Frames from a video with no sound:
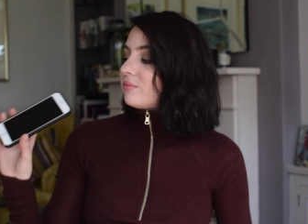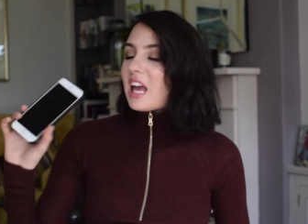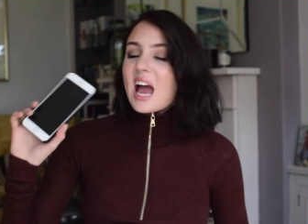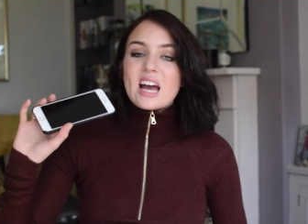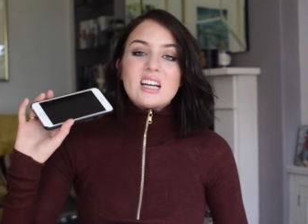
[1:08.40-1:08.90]

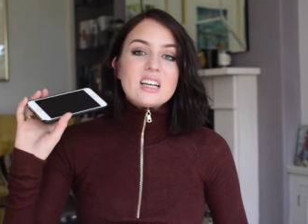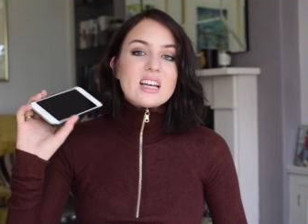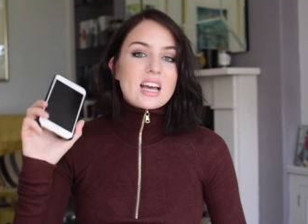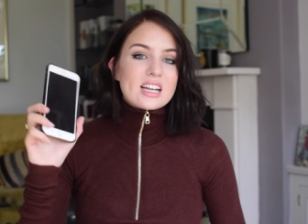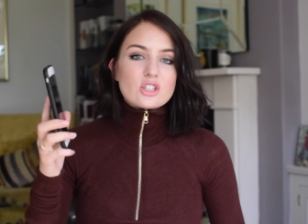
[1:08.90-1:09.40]
yeah
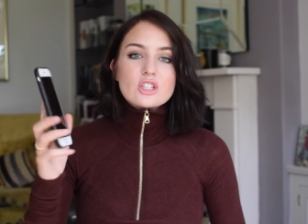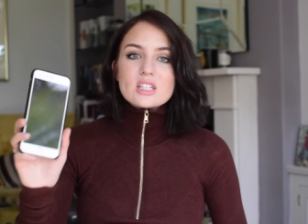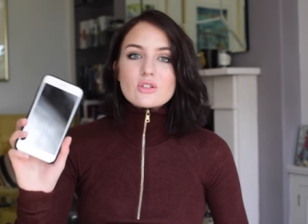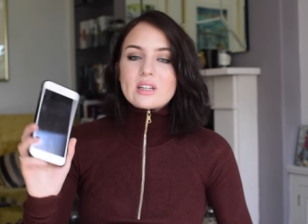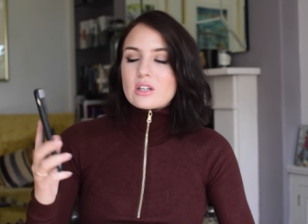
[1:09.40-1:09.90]
it does
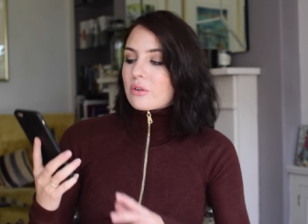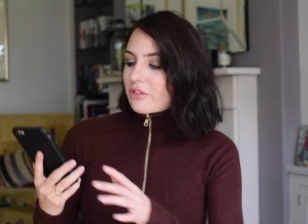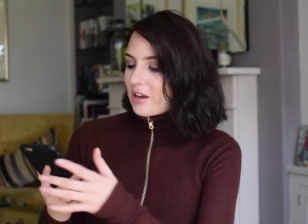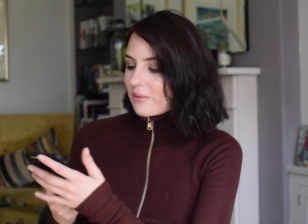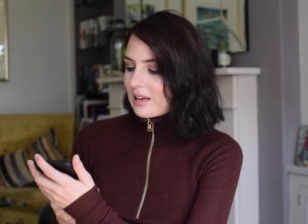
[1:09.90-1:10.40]
this really cool
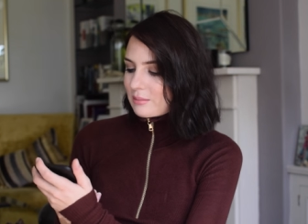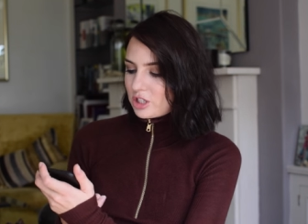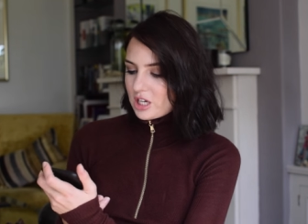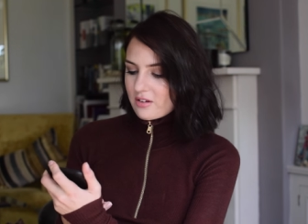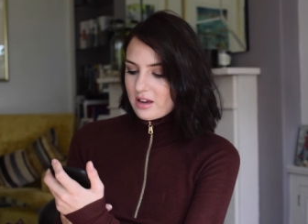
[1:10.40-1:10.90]
thing wait let me
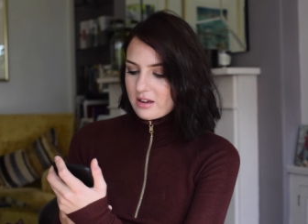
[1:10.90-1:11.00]
show you